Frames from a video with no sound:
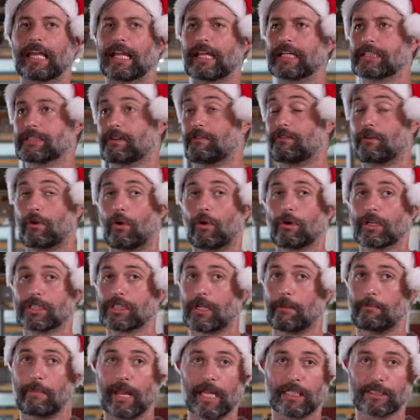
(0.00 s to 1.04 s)
is of course
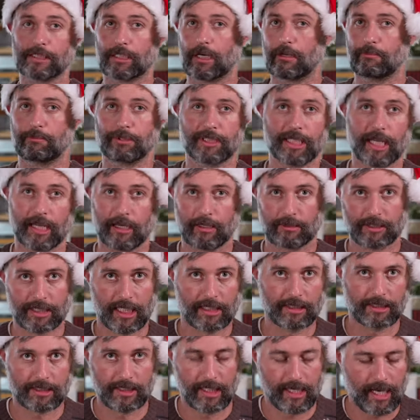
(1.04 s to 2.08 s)
amazing on potatoes,
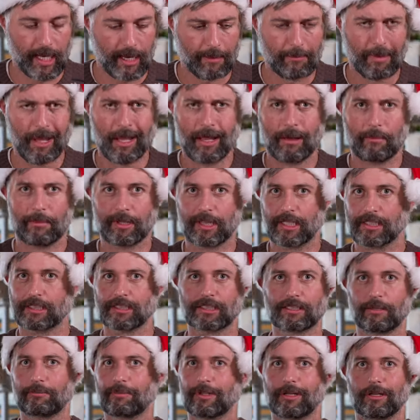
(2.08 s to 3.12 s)
hence the name, but this is
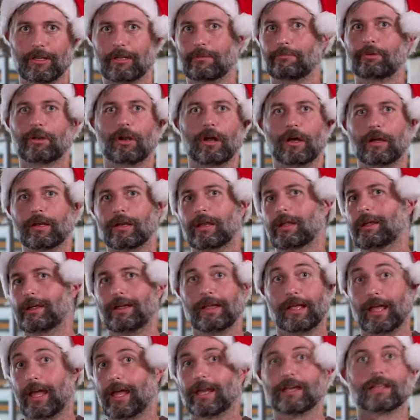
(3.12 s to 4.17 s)
something you can put on
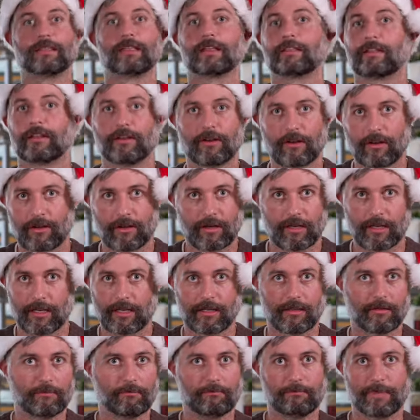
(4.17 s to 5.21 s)
anything that you're
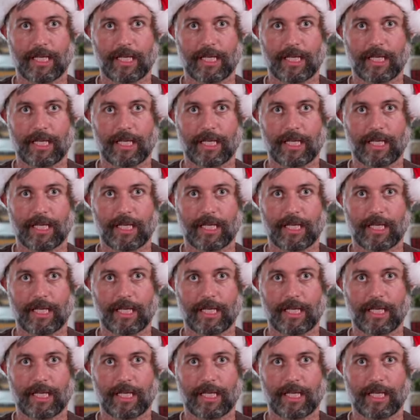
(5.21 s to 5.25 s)
cooking,